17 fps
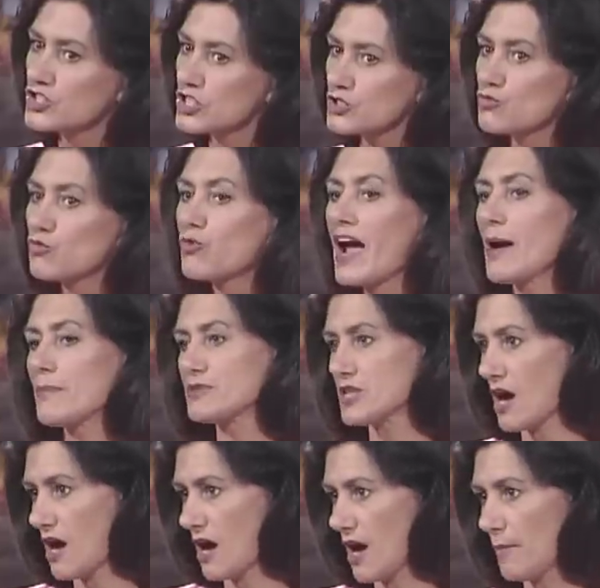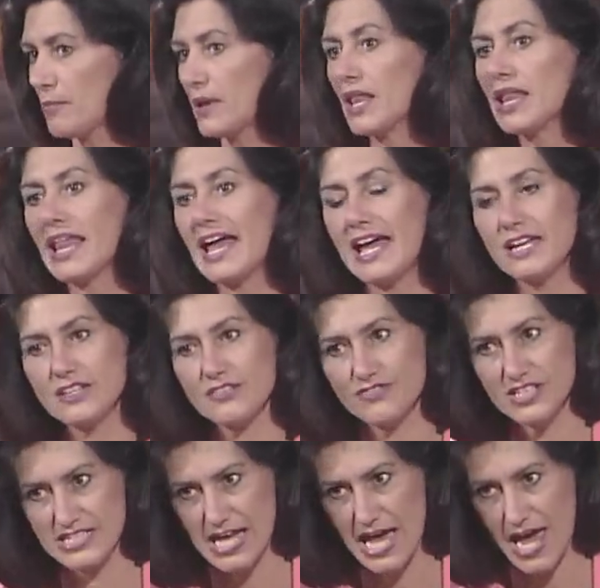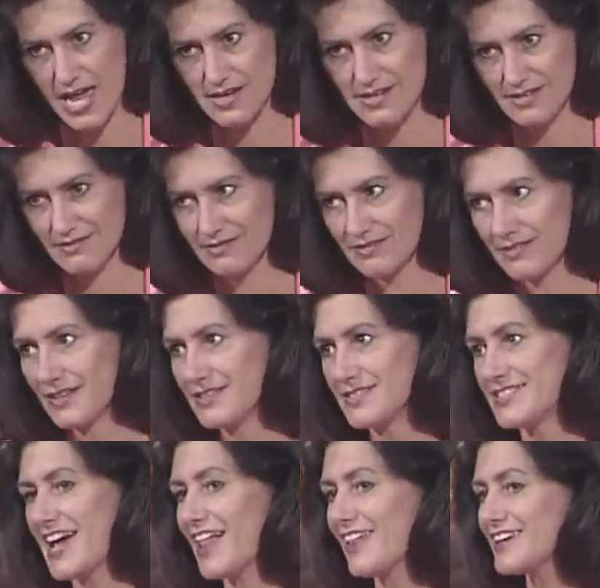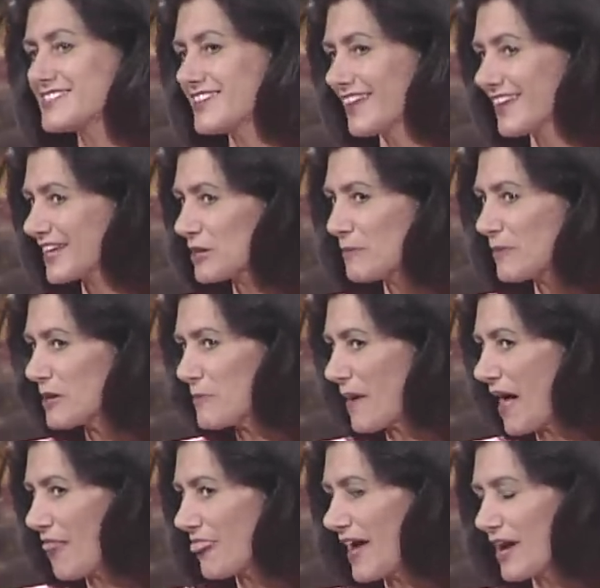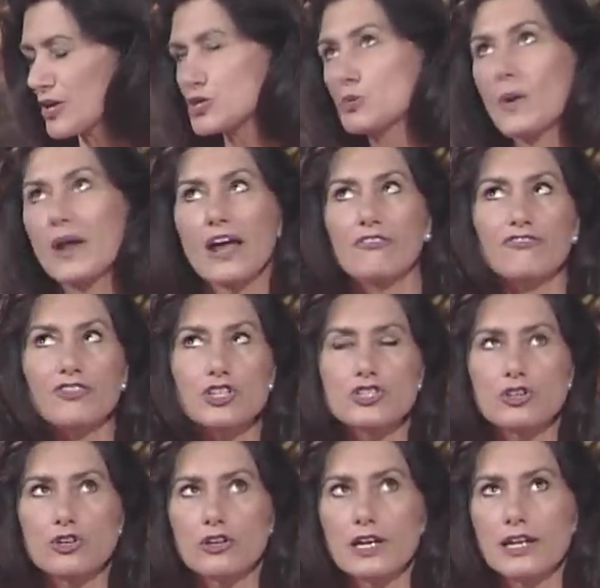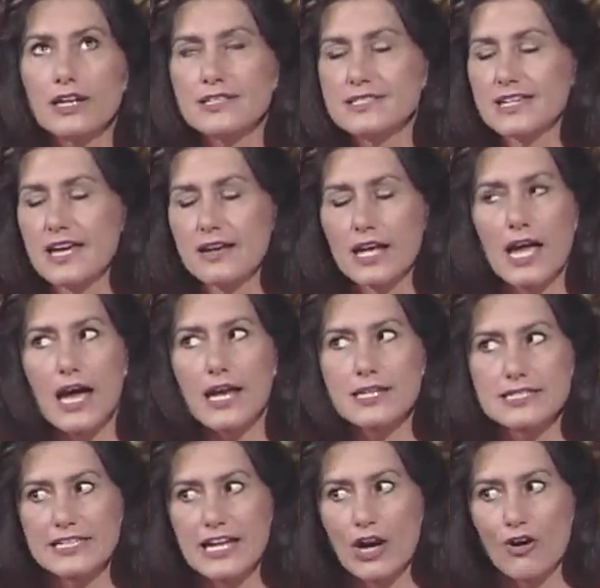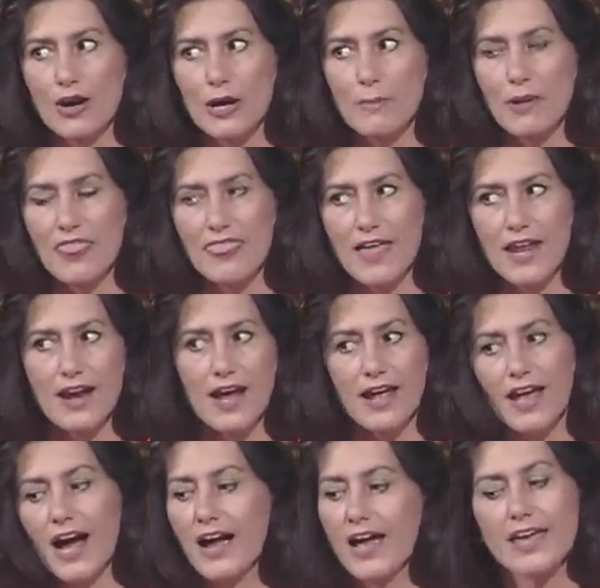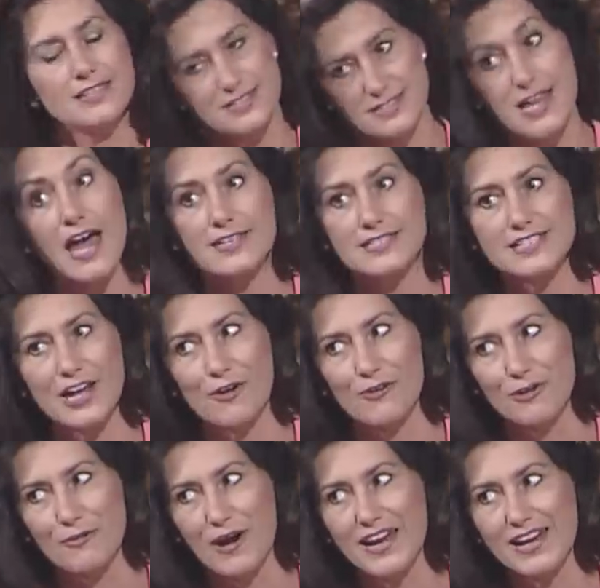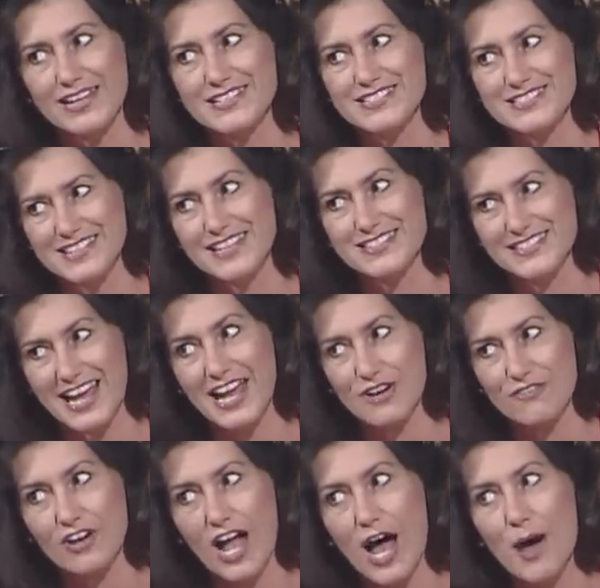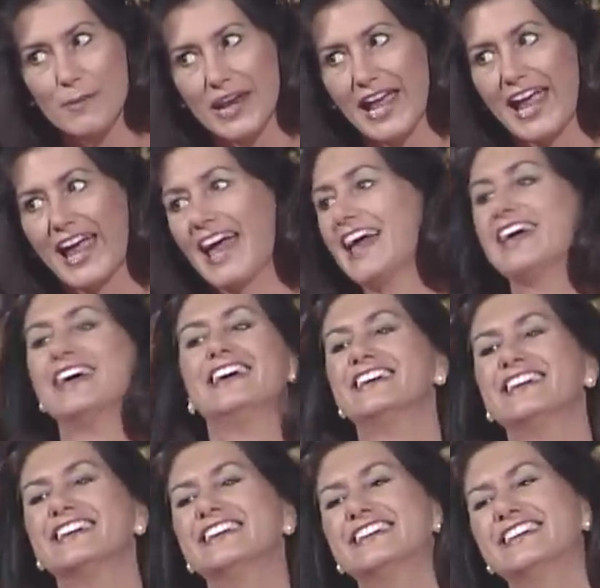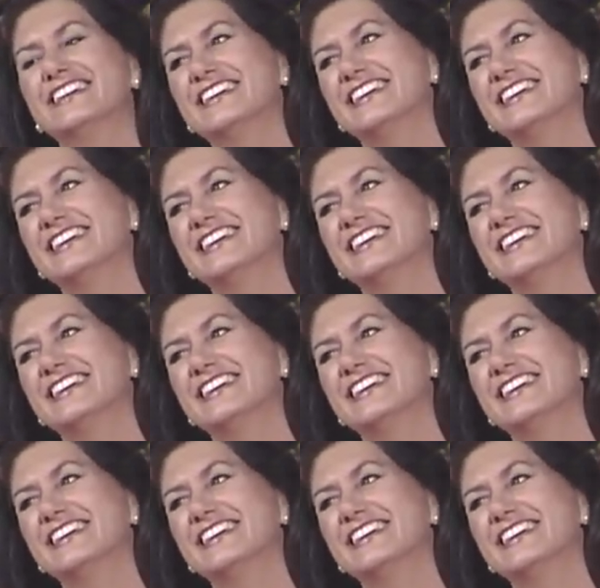just wrapped up Land of the Dead. William Tell us a little bit about that, because when I first heard it, it sounded kind of scary, but then I, I it's not scary, right? It's, it's kind of a it's, comedy. It's well, a little